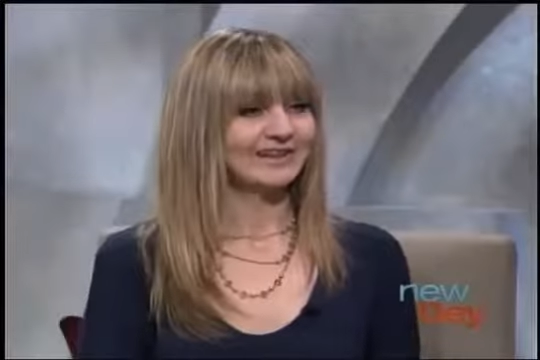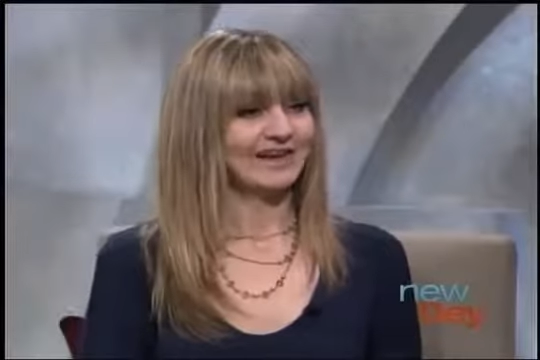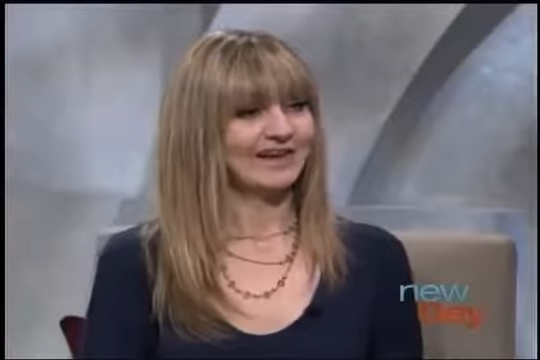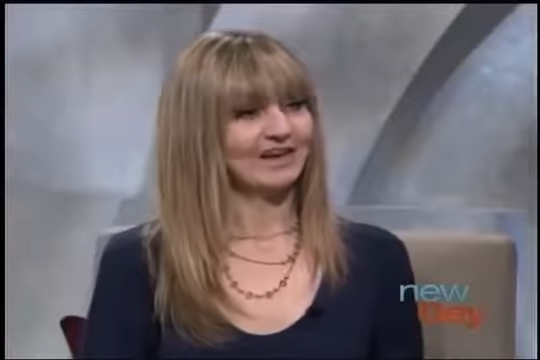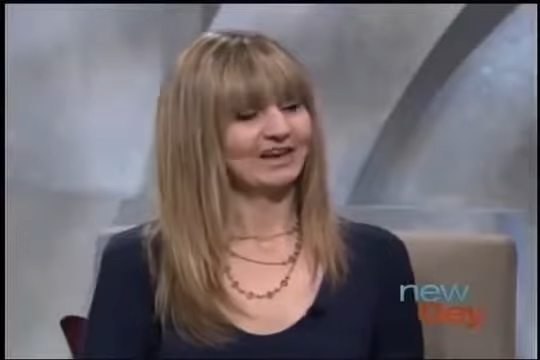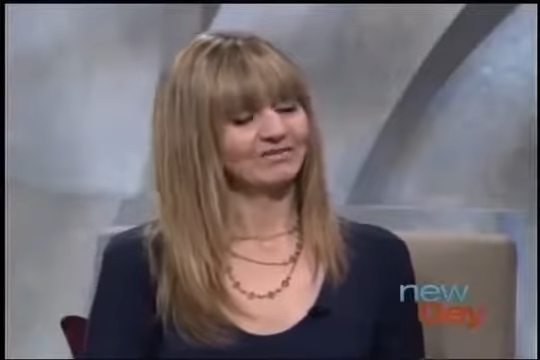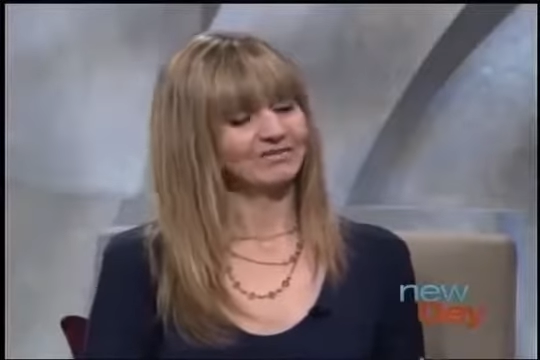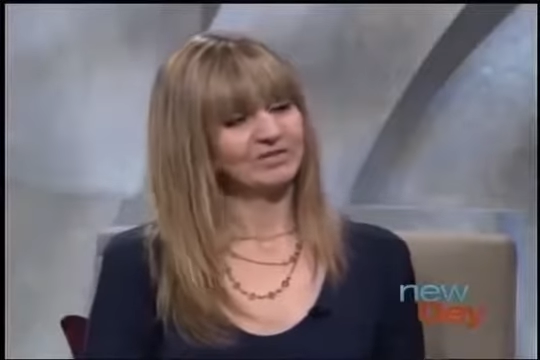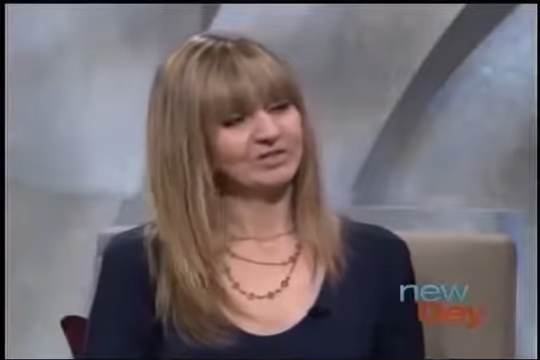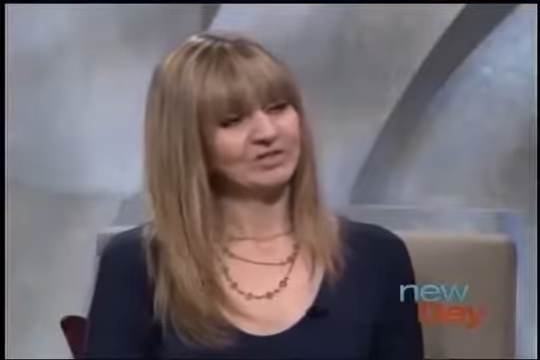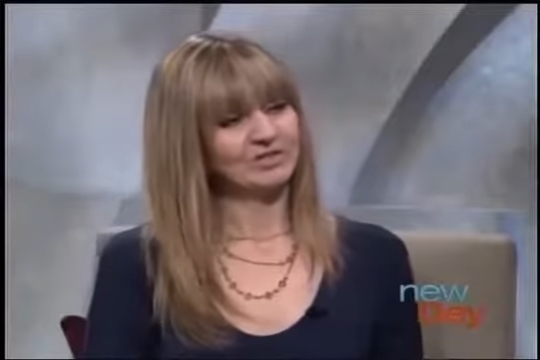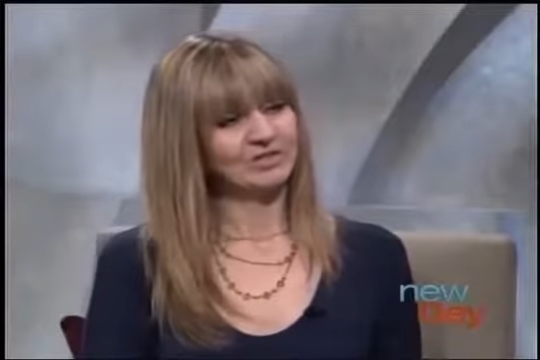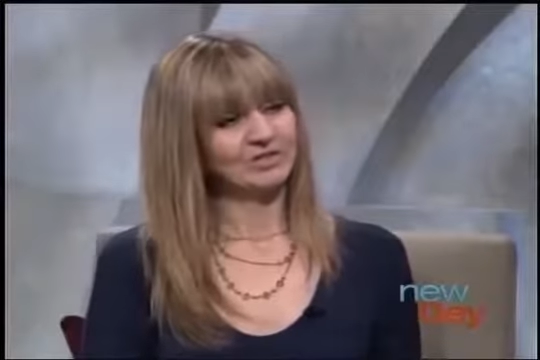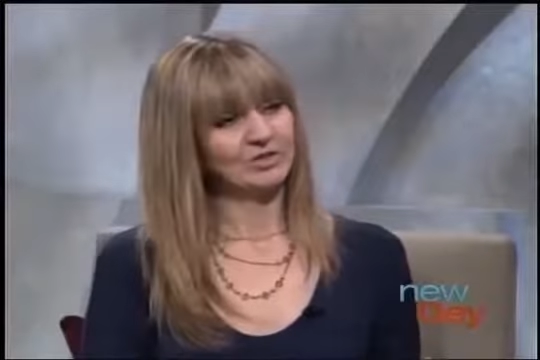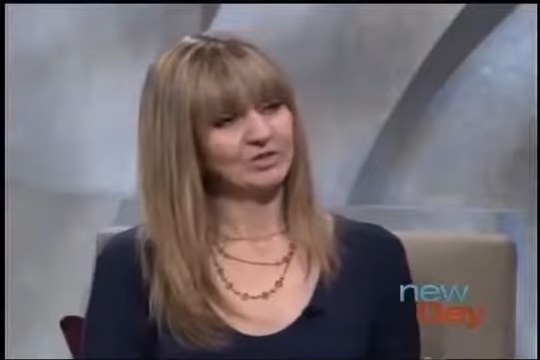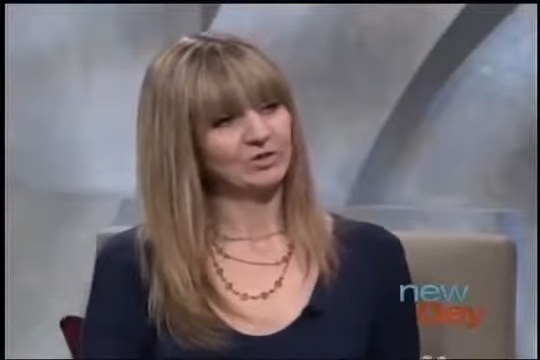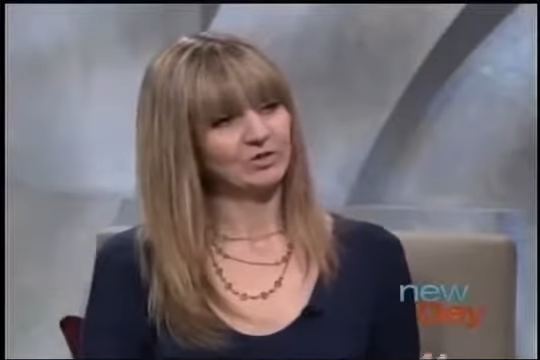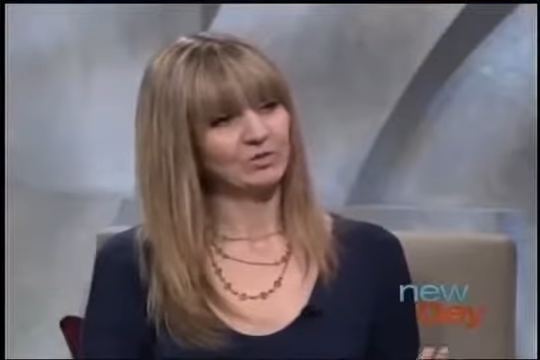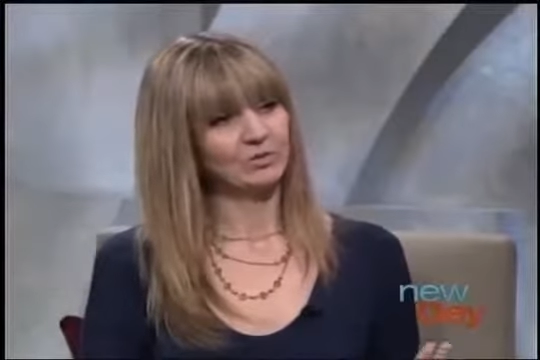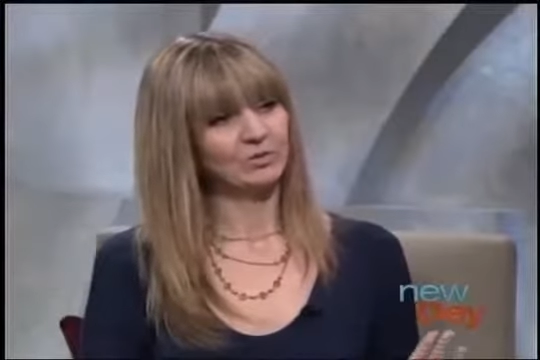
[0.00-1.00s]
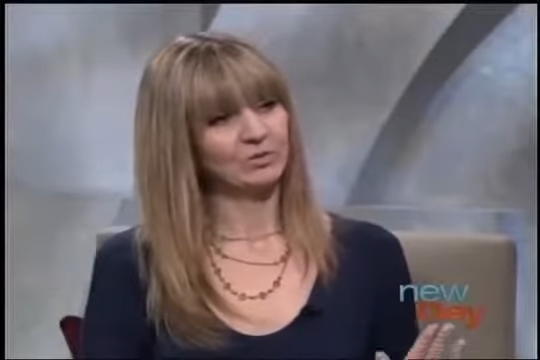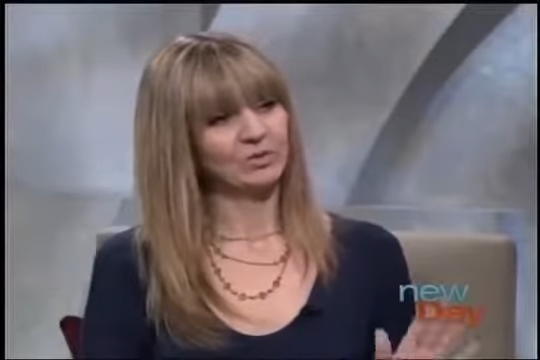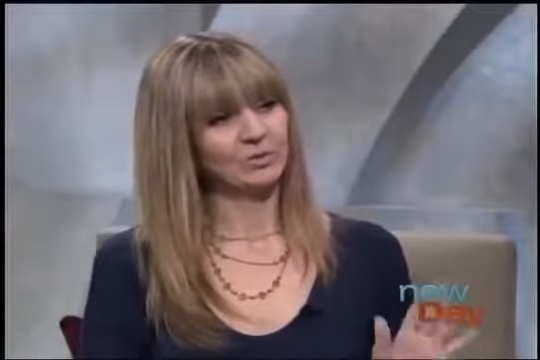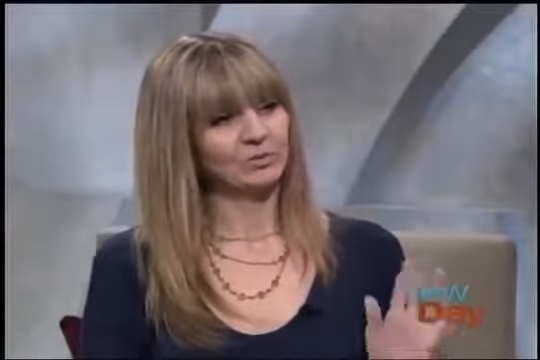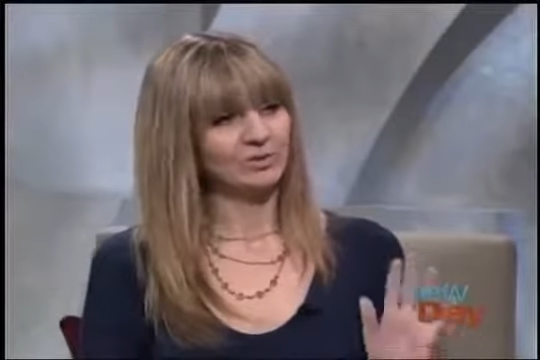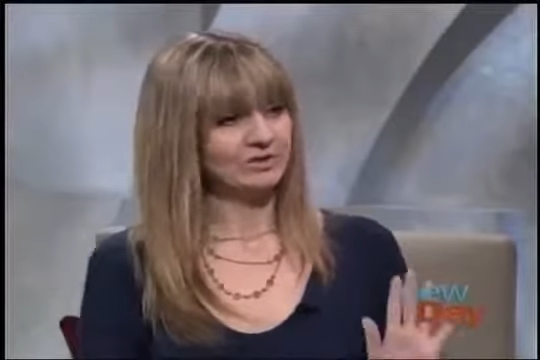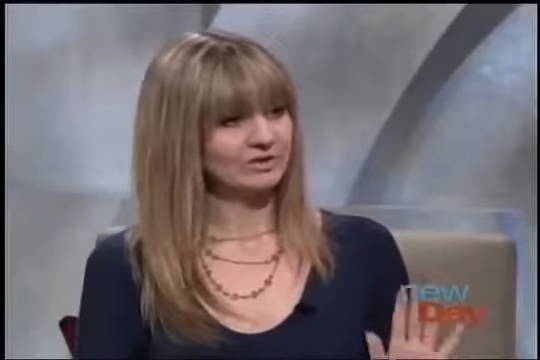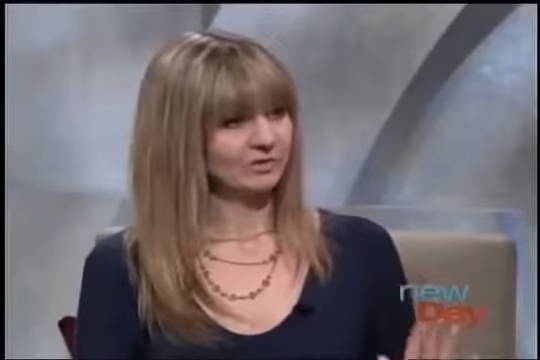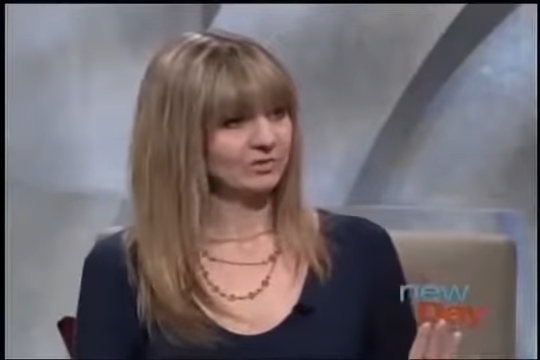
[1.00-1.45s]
have to do with what's